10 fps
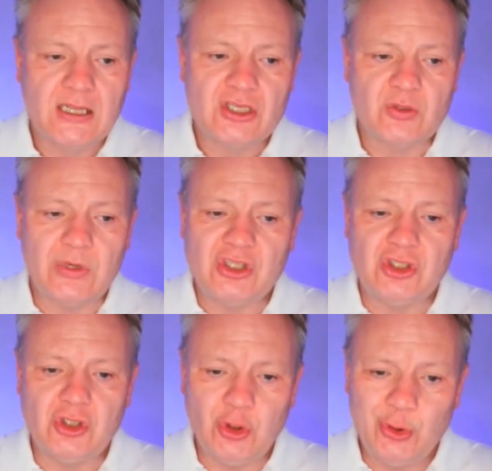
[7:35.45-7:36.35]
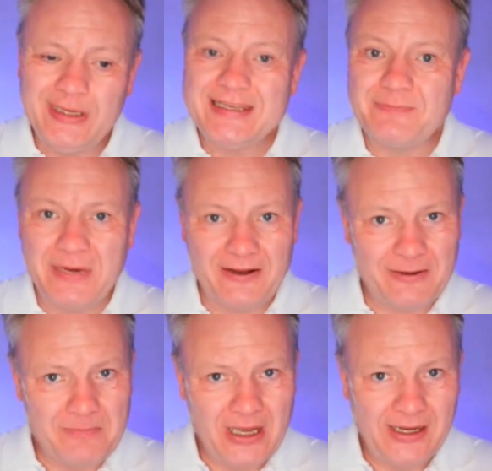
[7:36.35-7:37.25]
So we do need to bear
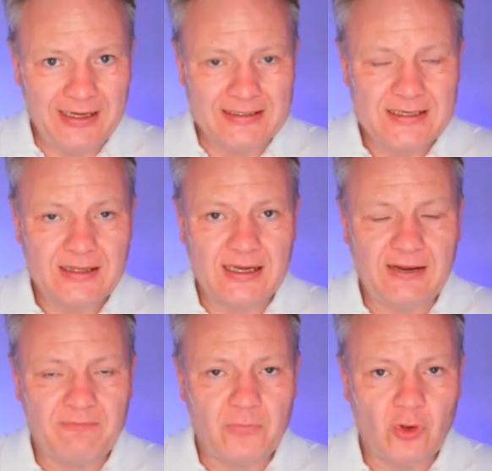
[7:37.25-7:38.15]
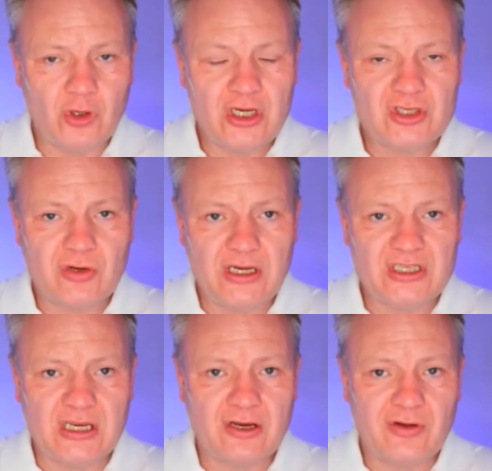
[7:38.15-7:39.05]
in mind that if mortgage arrears
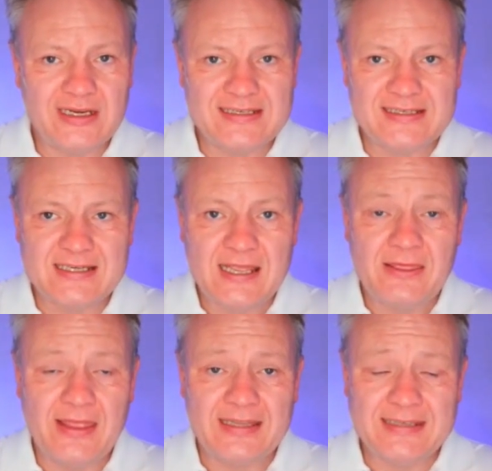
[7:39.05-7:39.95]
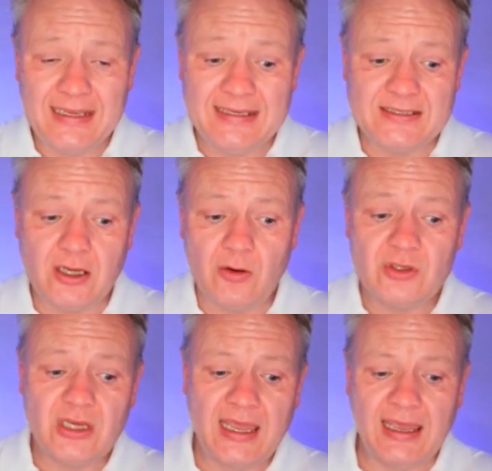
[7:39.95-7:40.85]
increases, that is going
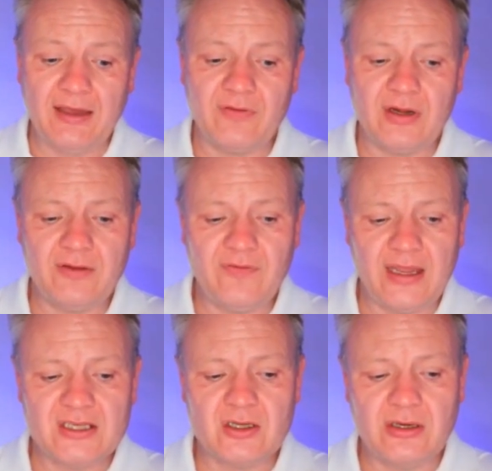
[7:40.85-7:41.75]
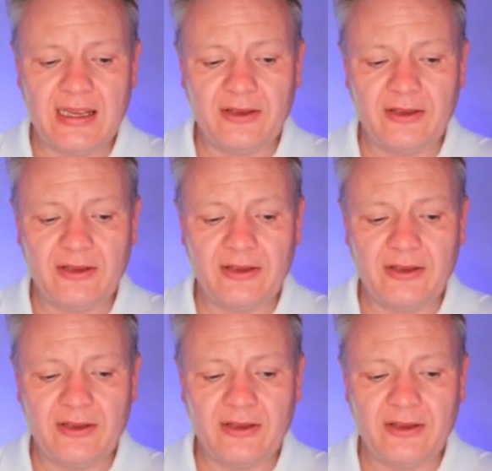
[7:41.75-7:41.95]
to have an effect on house